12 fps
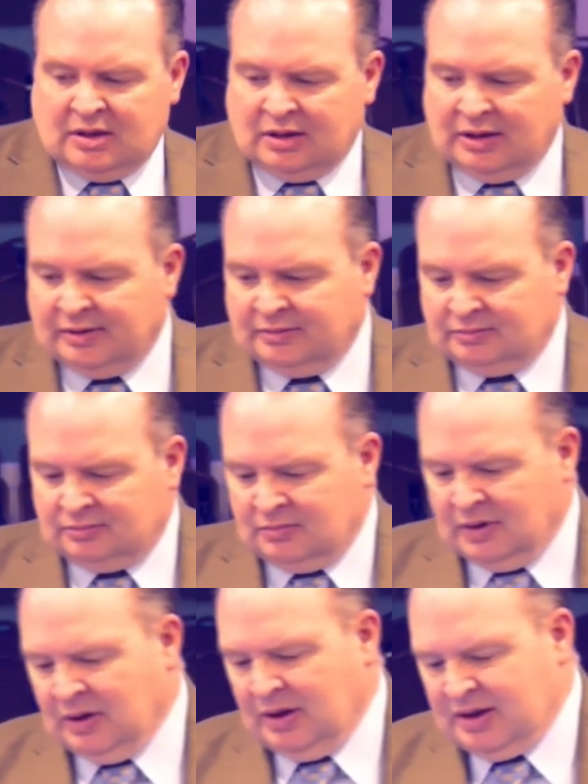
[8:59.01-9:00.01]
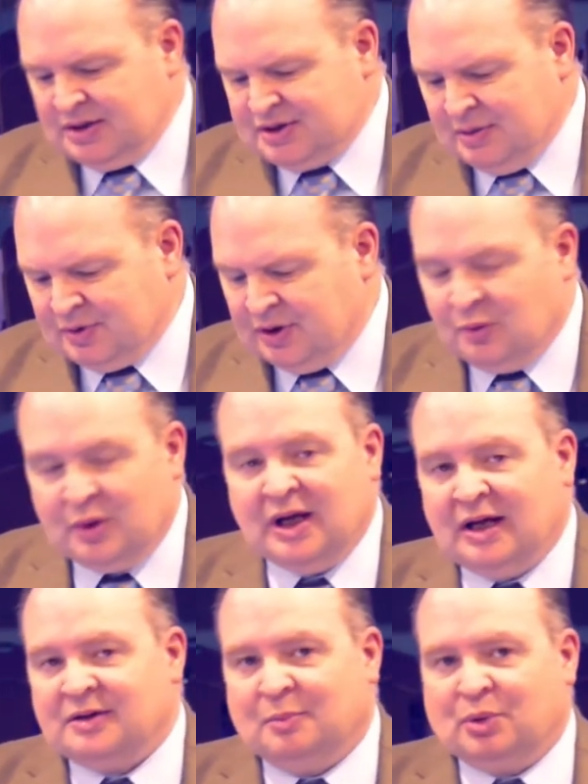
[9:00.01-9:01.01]
and is something that we
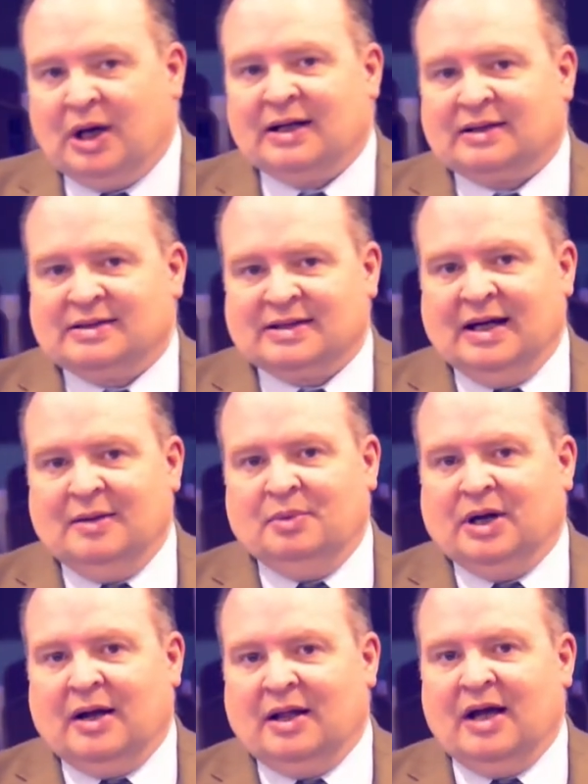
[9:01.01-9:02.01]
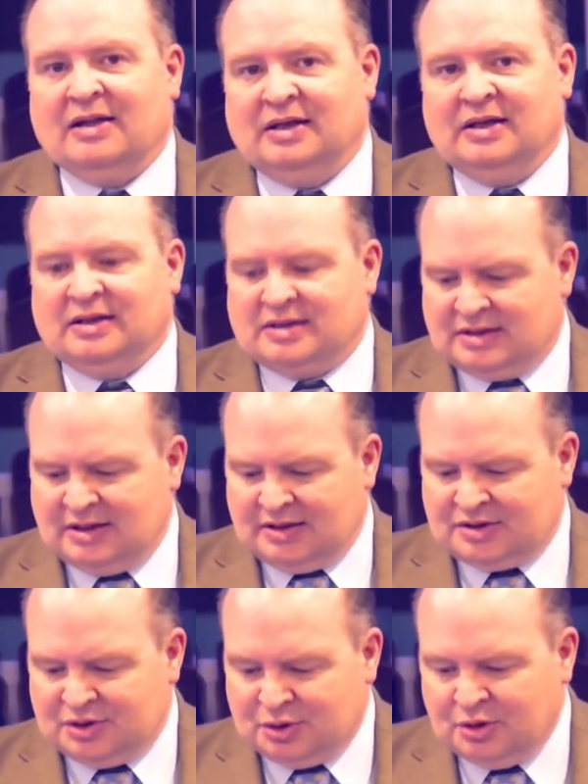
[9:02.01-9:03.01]
have to practice at, but I think it's
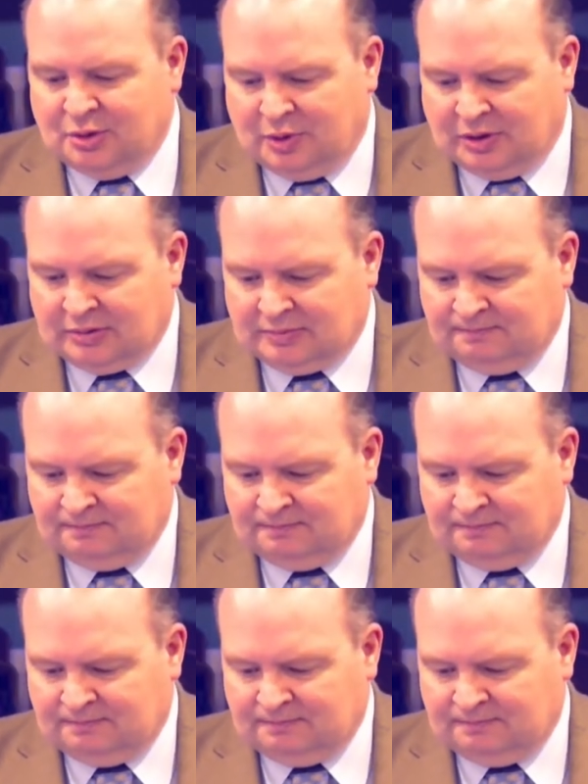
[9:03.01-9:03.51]
doable.